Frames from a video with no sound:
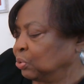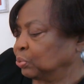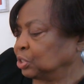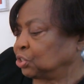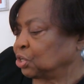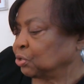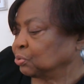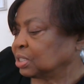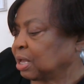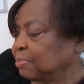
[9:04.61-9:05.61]
which
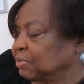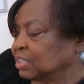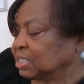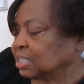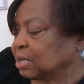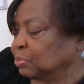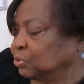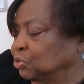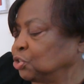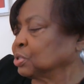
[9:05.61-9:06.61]
shows some of the
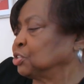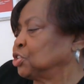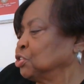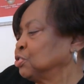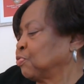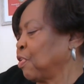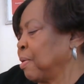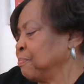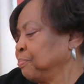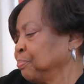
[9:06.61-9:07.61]
symbols you can choose
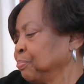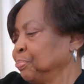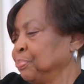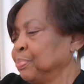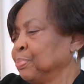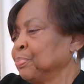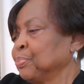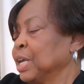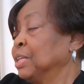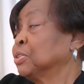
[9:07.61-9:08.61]
from.
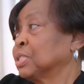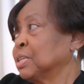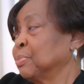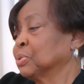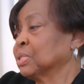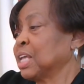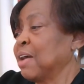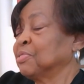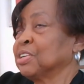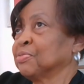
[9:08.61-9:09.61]
And those symbols
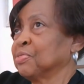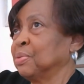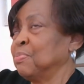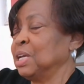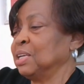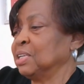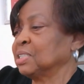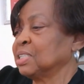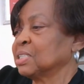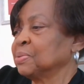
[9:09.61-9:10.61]
have different
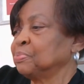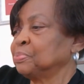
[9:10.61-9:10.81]
meanings.